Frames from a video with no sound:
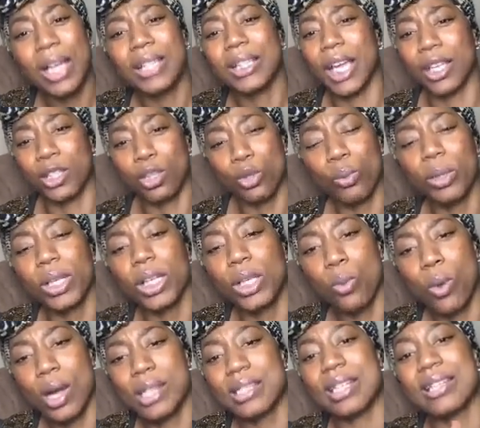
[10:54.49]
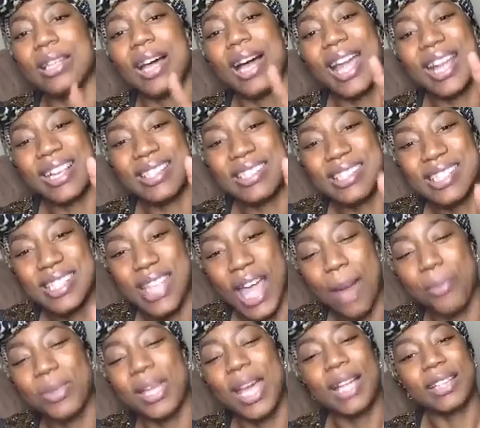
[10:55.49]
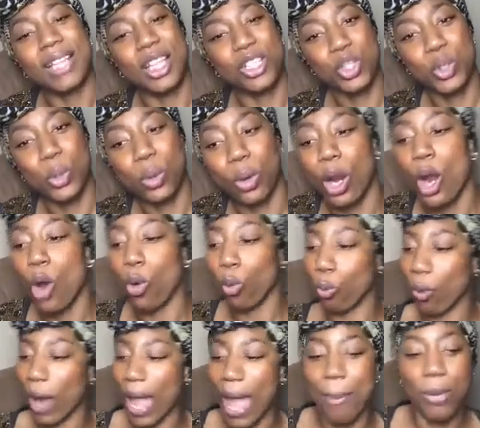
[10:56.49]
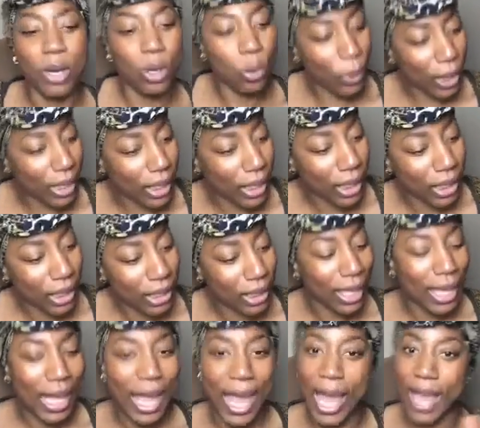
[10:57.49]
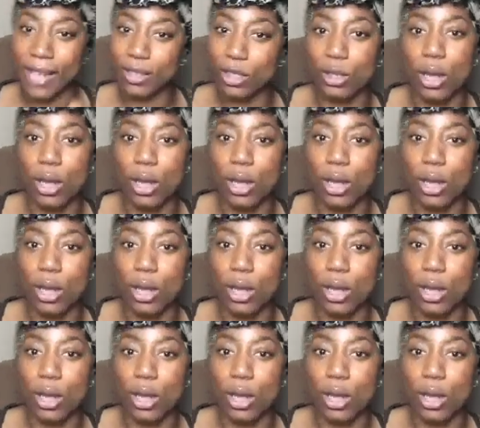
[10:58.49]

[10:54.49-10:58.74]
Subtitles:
like you really want to accept that you're a wrap queen and,